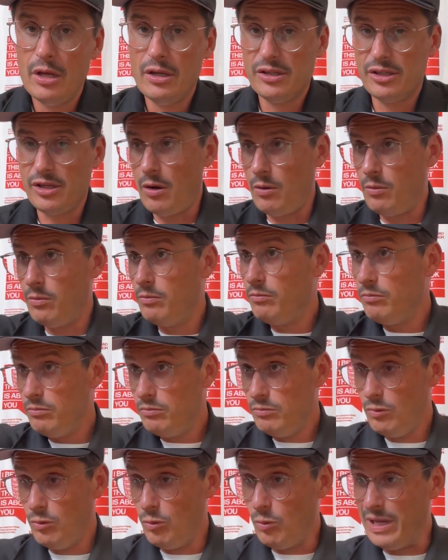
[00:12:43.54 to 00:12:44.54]
So
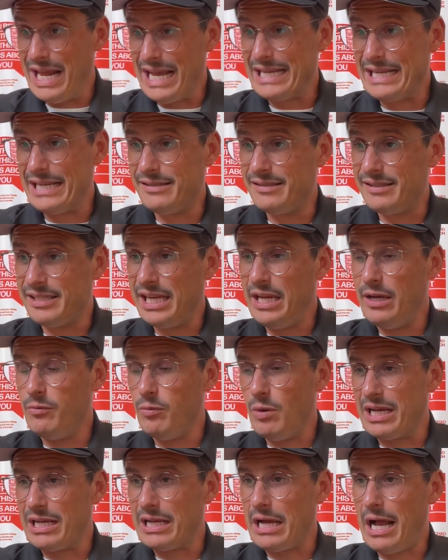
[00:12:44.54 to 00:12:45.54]
when I can see
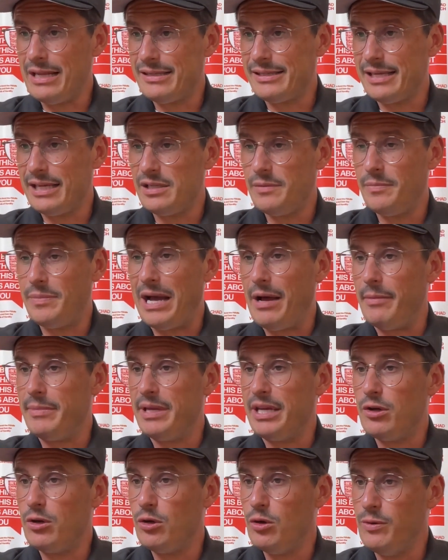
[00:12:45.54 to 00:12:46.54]
what God says about
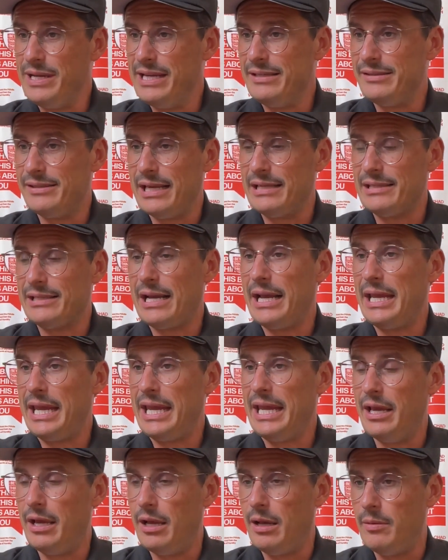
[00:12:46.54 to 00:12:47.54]
me, who he says I
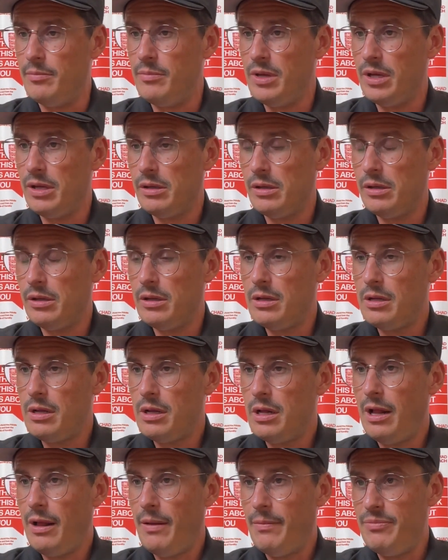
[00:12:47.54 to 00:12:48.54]
am,
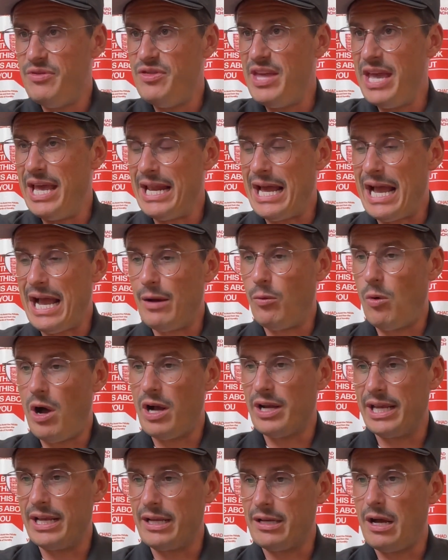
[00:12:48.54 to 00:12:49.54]
then I
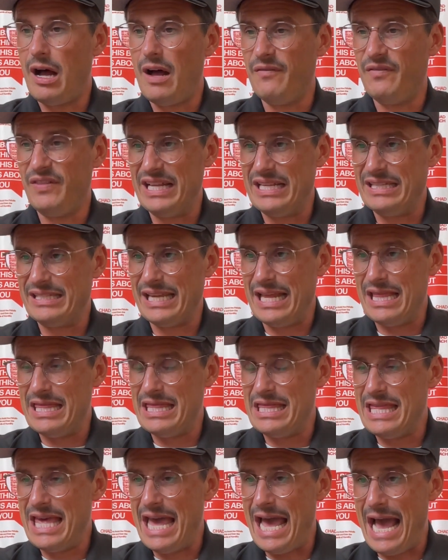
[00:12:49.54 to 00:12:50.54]
walk in confidence
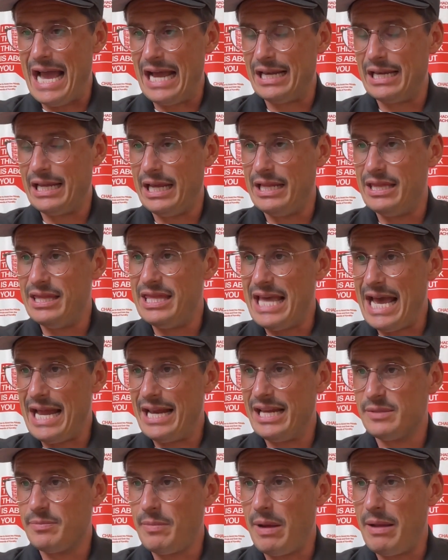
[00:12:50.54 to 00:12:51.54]
in that. And that
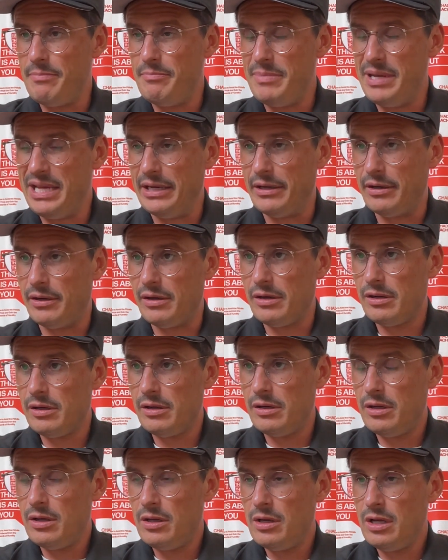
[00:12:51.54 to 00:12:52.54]
is my mirror.
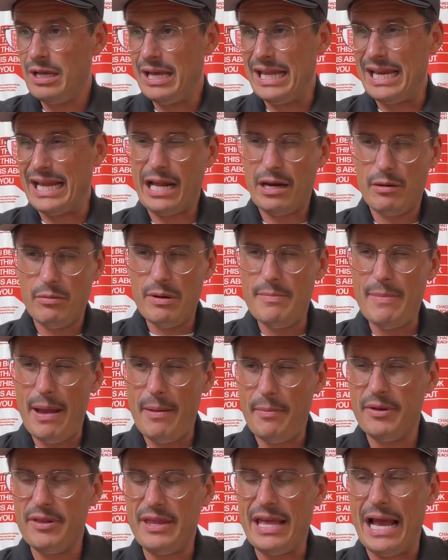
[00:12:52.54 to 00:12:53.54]
And I got to
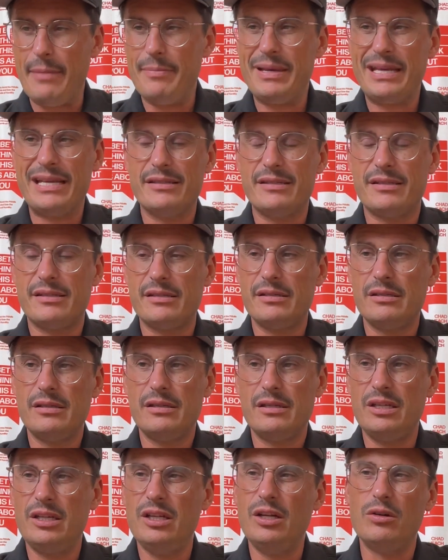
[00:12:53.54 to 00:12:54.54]
remember that because,
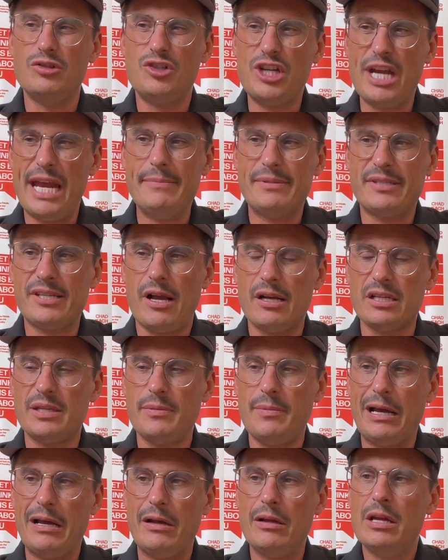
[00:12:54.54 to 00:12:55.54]
James talks
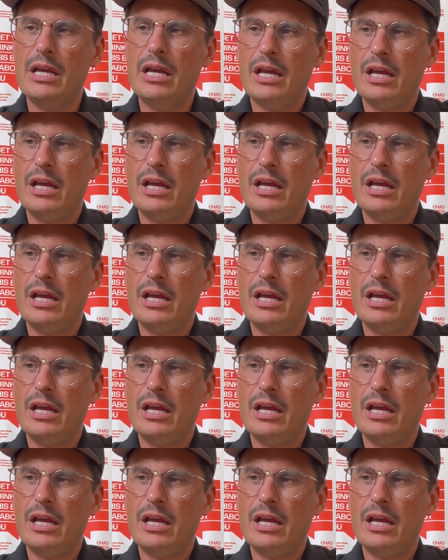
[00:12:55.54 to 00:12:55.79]
about